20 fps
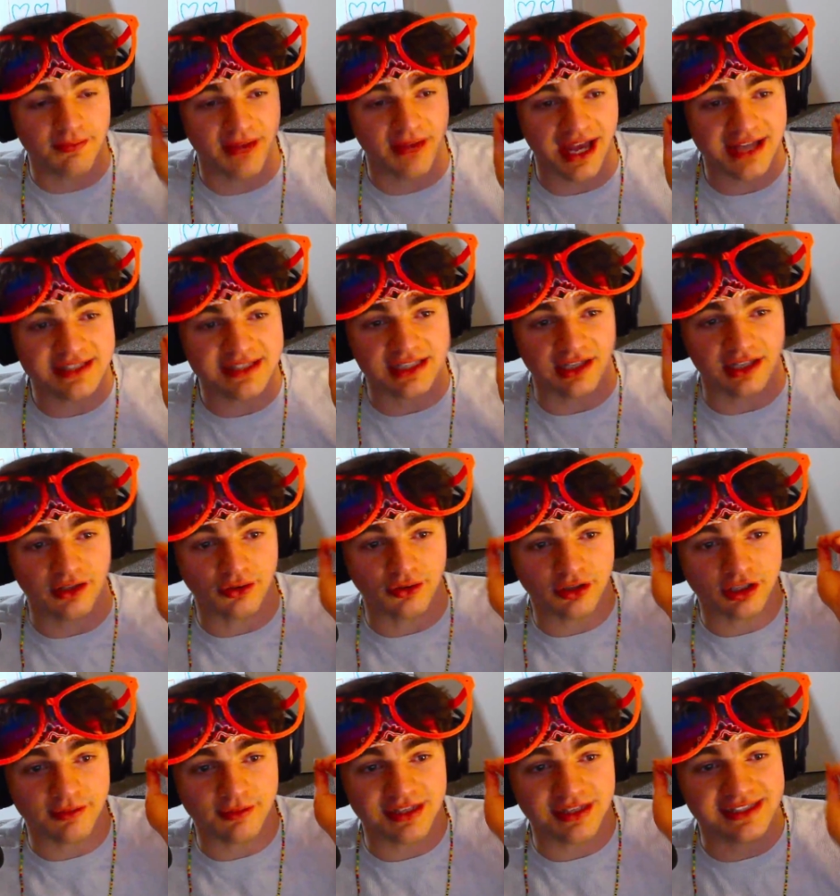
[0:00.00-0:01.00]
best in
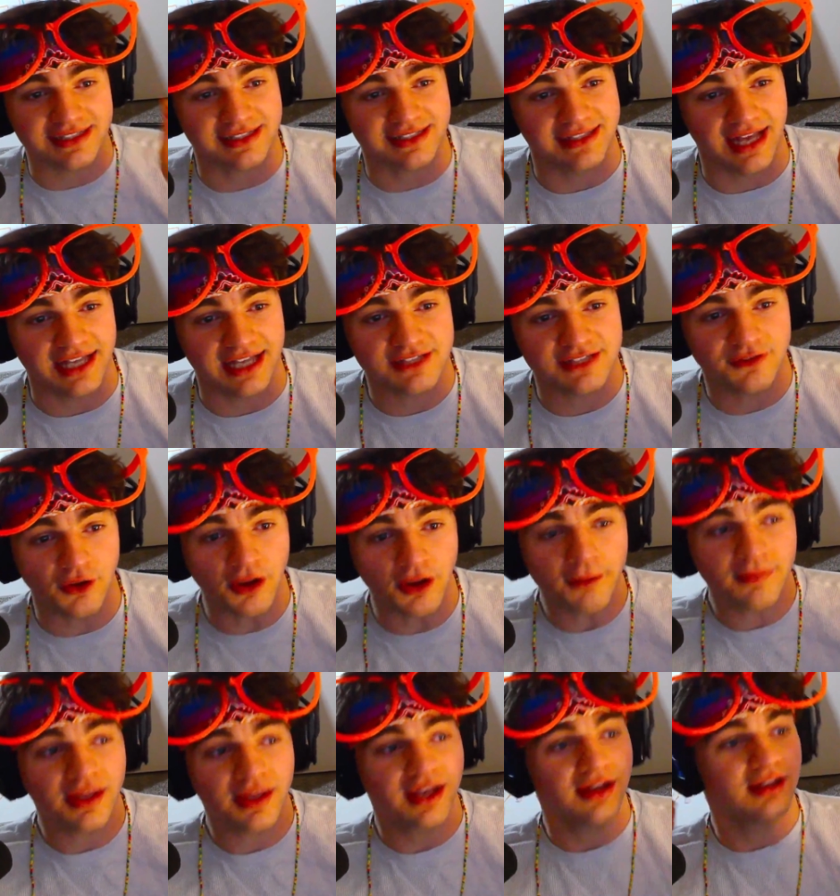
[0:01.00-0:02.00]
order to be successful,